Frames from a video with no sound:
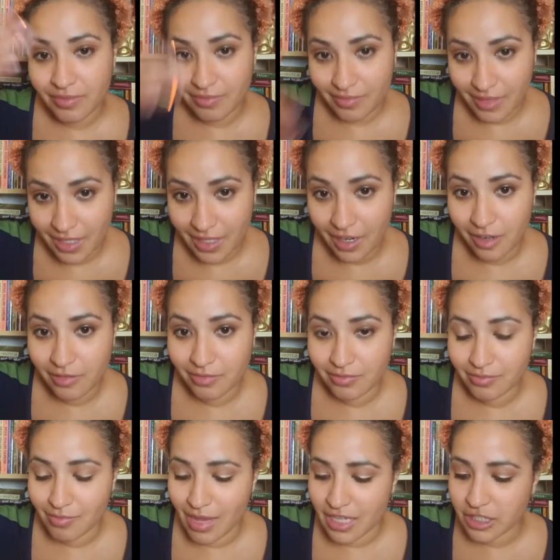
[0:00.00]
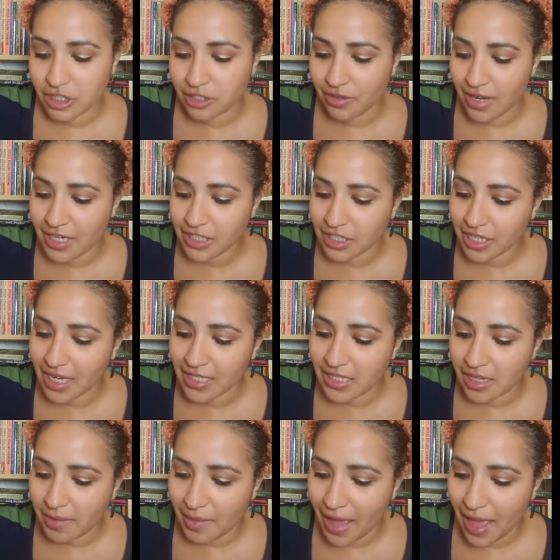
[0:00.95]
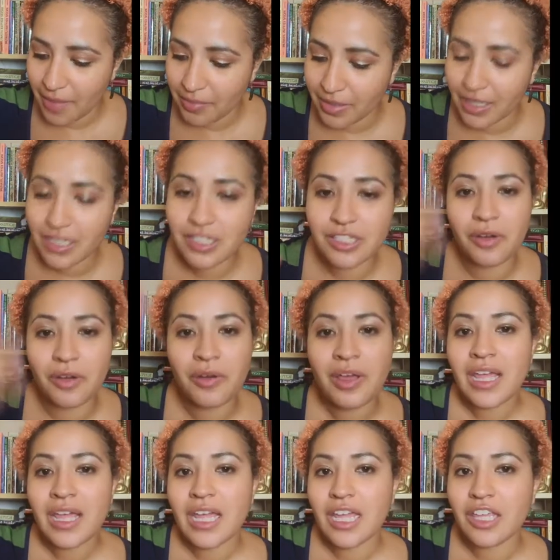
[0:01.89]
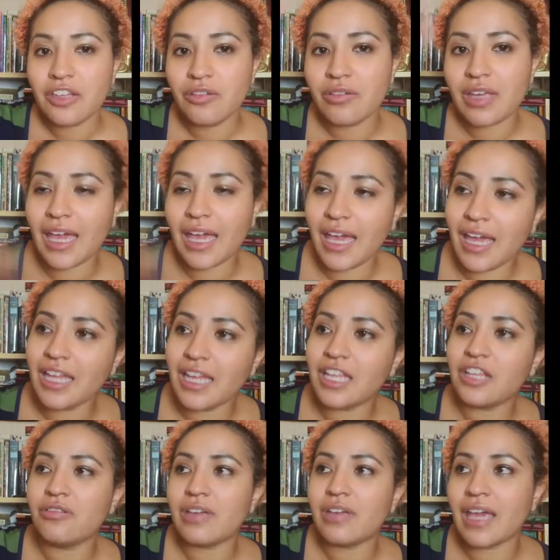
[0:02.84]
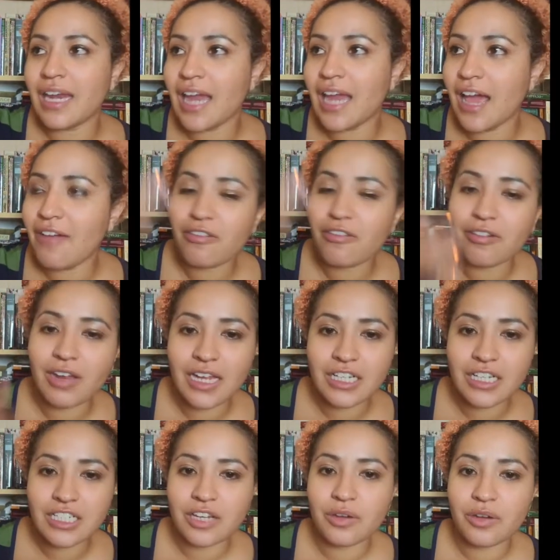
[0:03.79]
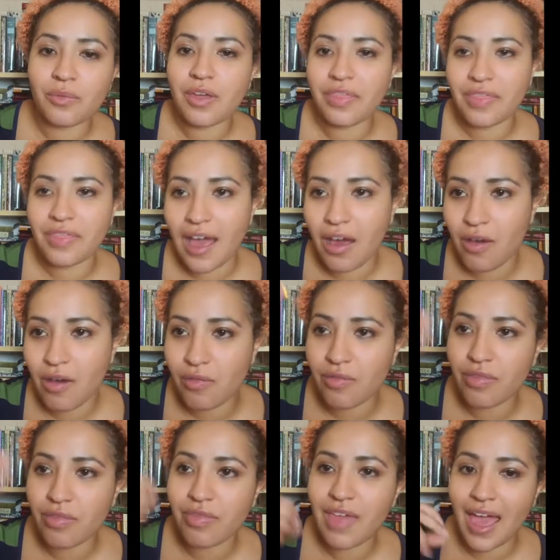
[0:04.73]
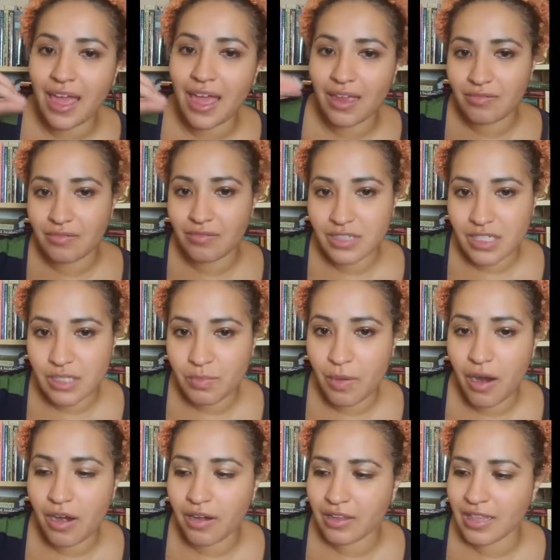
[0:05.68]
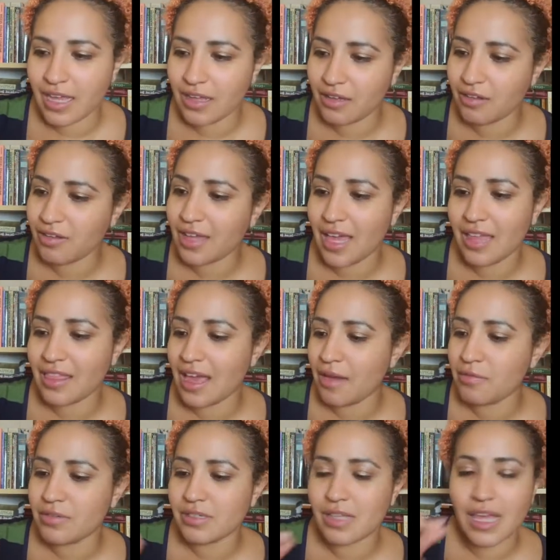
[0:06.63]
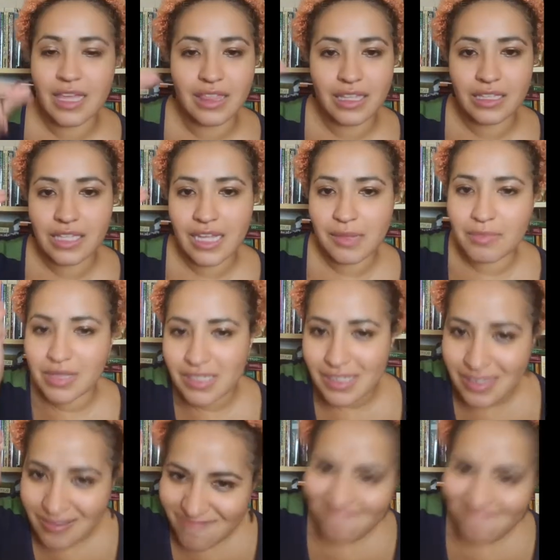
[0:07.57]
you know menstruation ends up happening so you can't you can't have creation without that spark that okay that was like the lamest